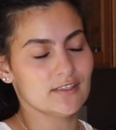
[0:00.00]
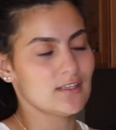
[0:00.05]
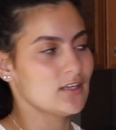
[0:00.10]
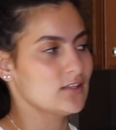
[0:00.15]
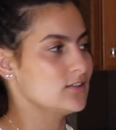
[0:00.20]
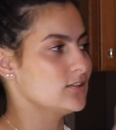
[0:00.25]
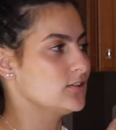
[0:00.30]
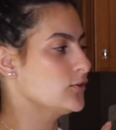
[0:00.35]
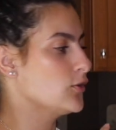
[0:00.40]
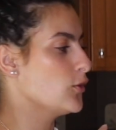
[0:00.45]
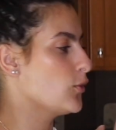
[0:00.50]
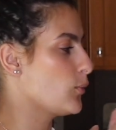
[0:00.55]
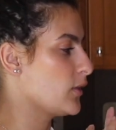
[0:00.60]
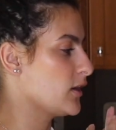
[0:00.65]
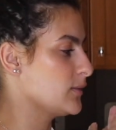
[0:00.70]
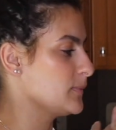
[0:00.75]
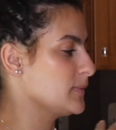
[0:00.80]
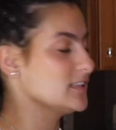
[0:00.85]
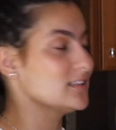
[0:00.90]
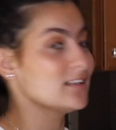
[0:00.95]
because you don't
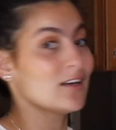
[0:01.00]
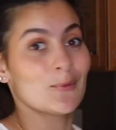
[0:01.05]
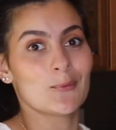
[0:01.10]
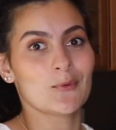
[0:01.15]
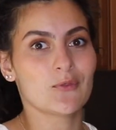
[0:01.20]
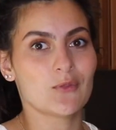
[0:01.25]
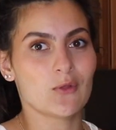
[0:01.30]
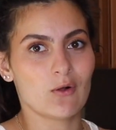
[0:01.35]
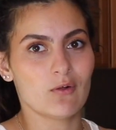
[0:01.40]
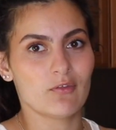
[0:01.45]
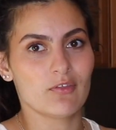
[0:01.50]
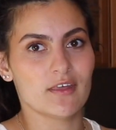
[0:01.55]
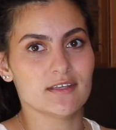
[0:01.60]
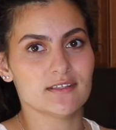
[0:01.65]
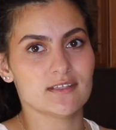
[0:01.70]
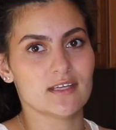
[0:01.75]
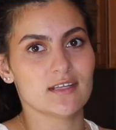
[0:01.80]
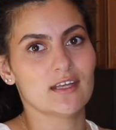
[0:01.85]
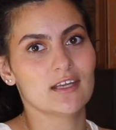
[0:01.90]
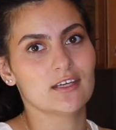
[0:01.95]
want to be done with all
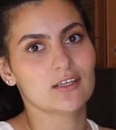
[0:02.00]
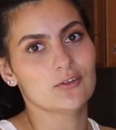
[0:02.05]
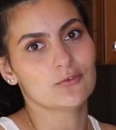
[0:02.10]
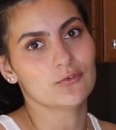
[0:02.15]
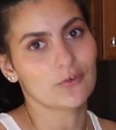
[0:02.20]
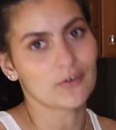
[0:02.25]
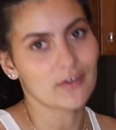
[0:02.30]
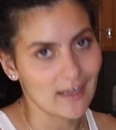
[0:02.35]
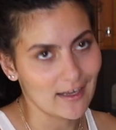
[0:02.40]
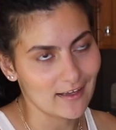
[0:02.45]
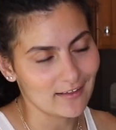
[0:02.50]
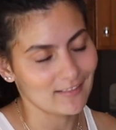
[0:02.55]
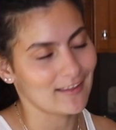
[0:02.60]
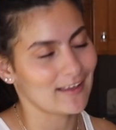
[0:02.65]
this and then you forget,